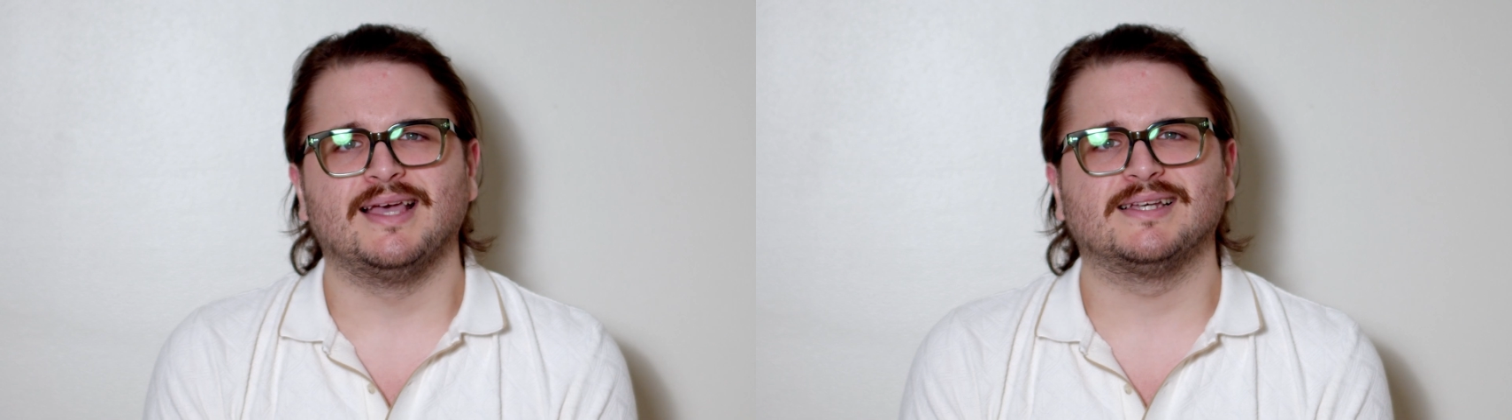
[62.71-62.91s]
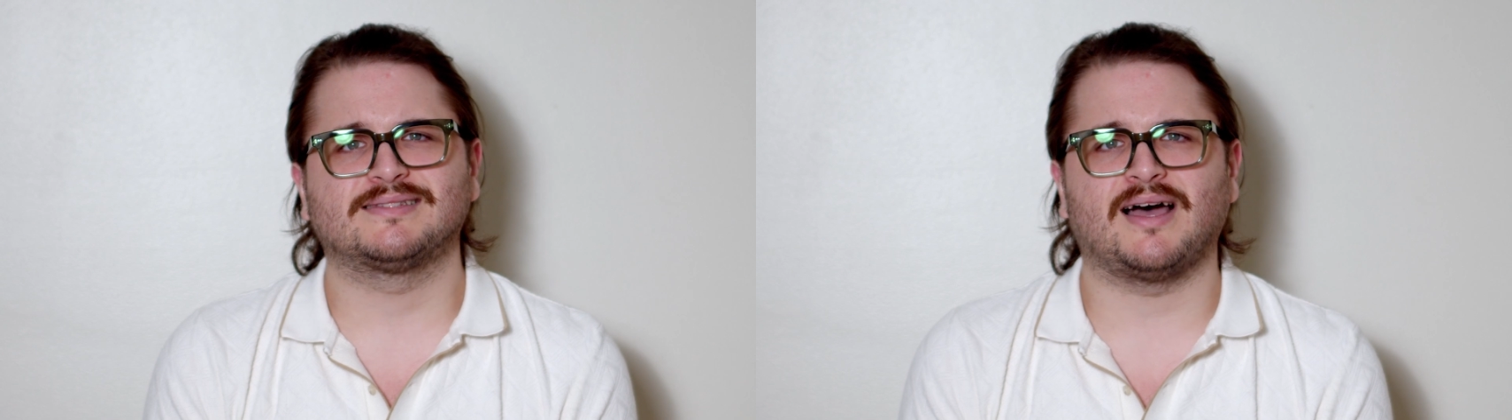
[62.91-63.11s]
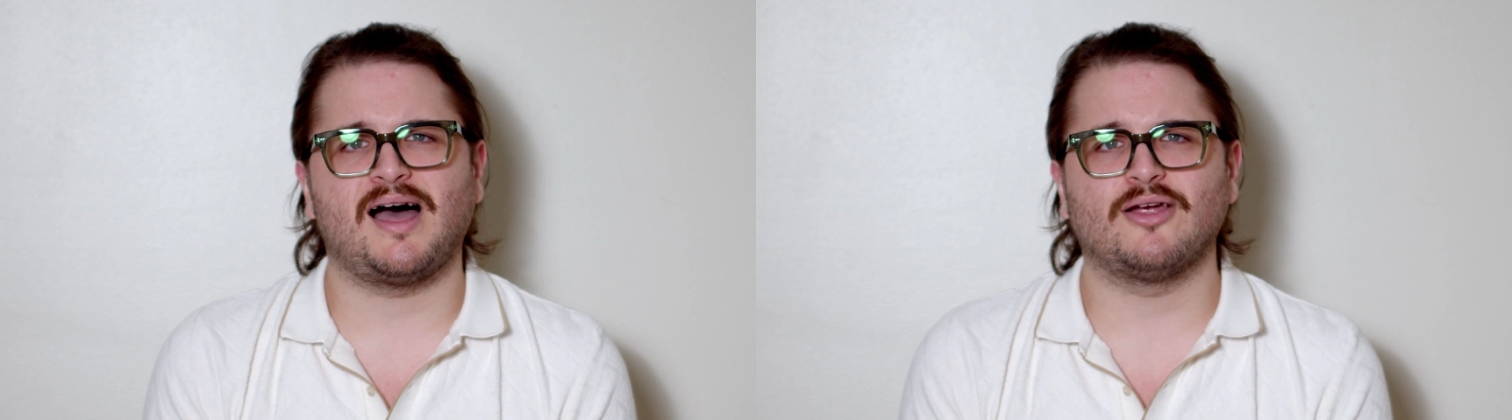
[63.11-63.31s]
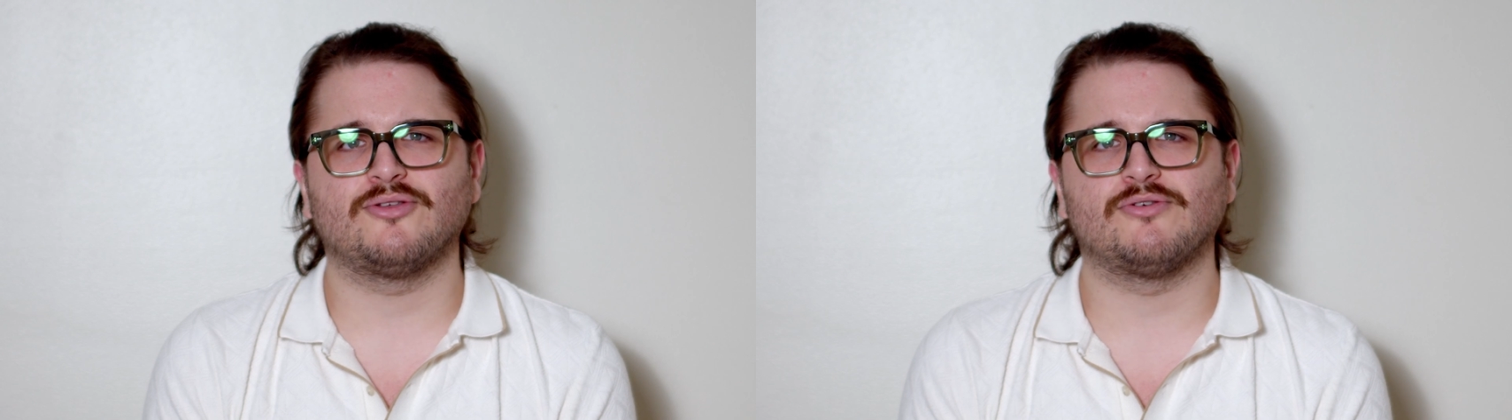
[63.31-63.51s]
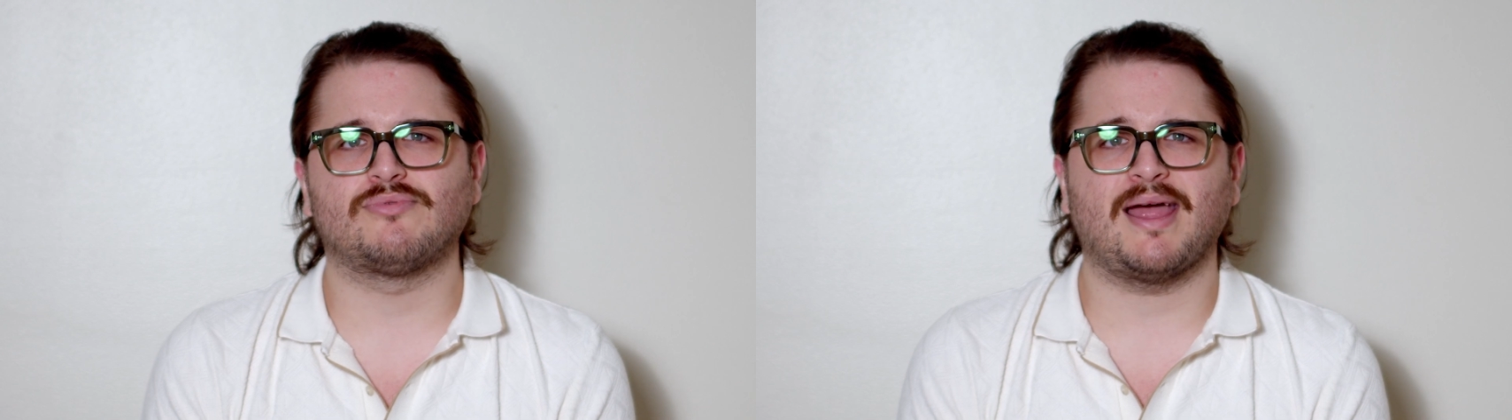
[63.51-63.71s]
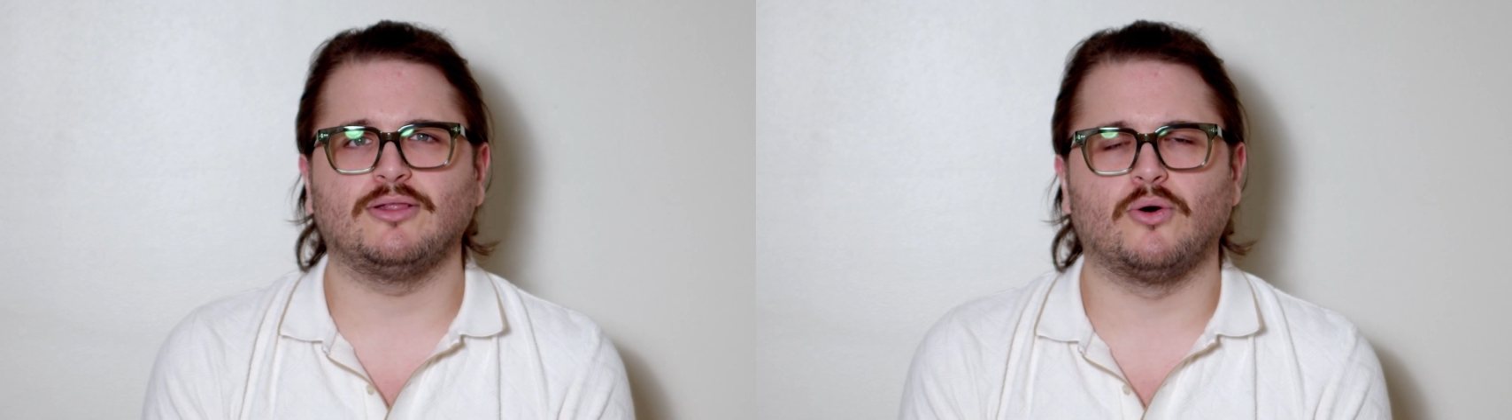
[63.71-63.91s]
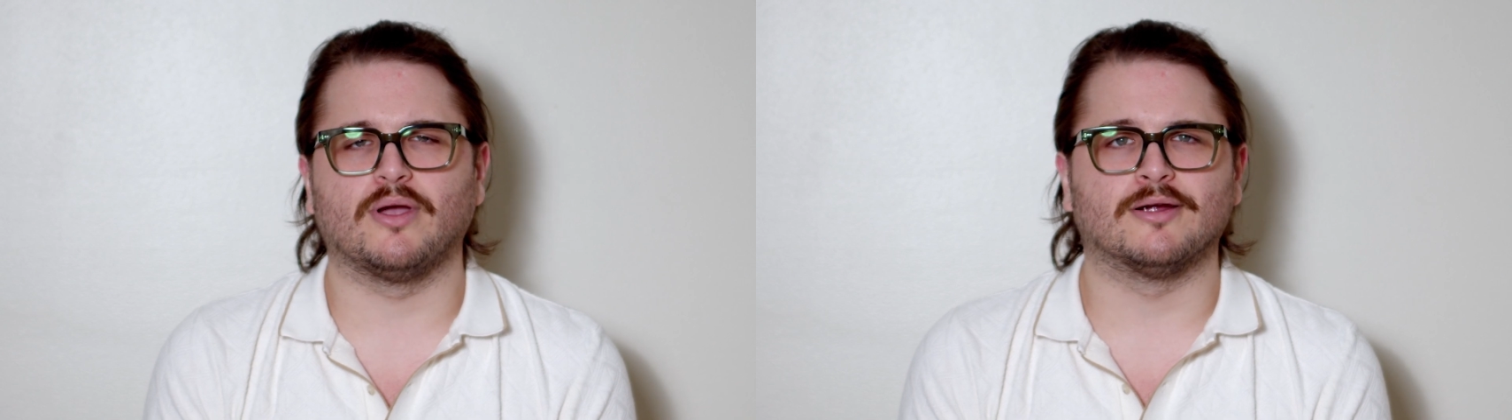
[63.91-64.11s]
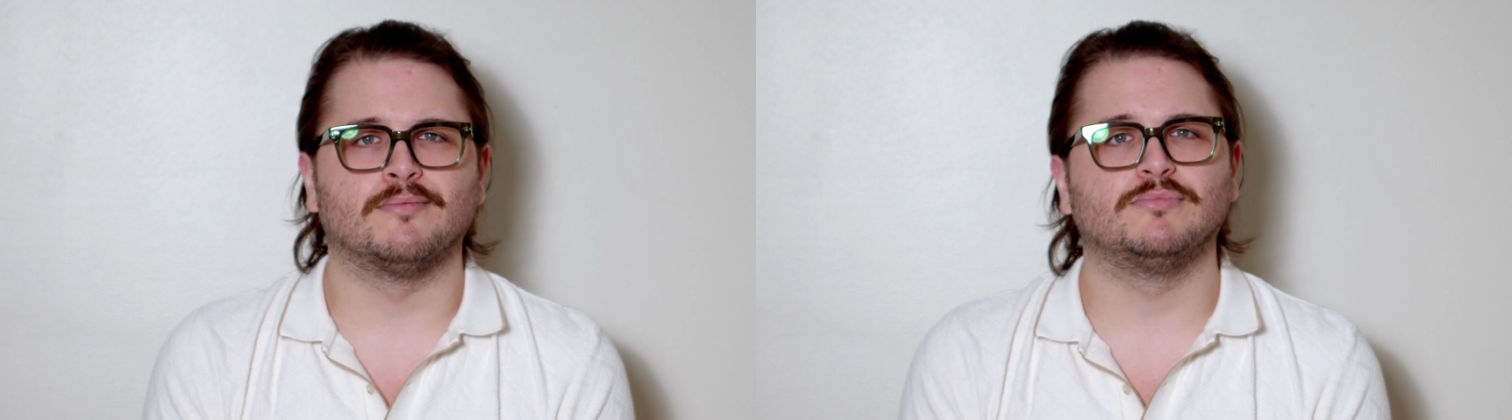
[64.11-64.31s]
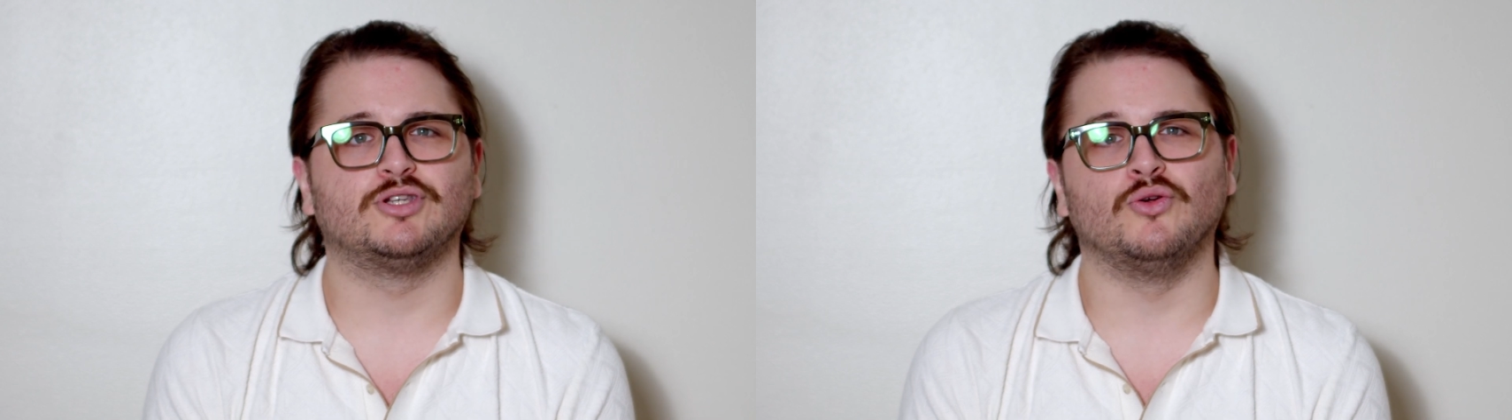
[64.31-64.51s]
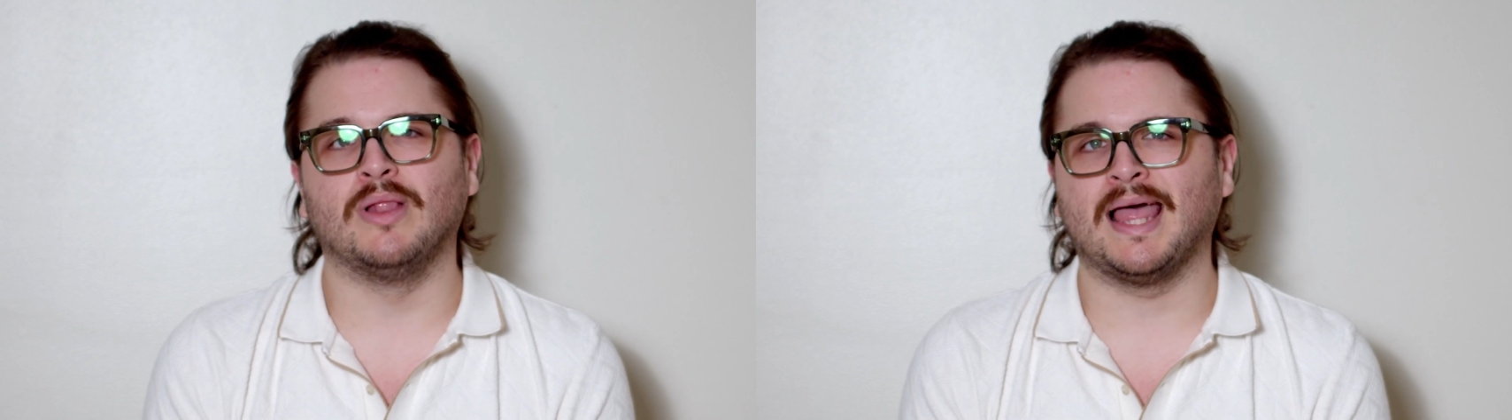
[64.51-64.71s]
is to hire the right lawyer
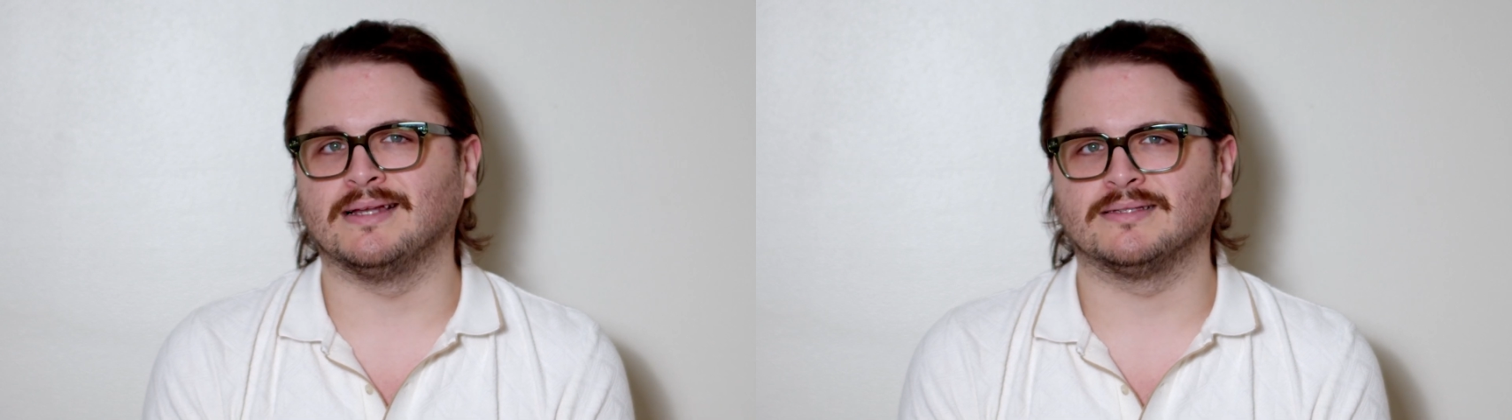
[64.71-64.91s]
too late.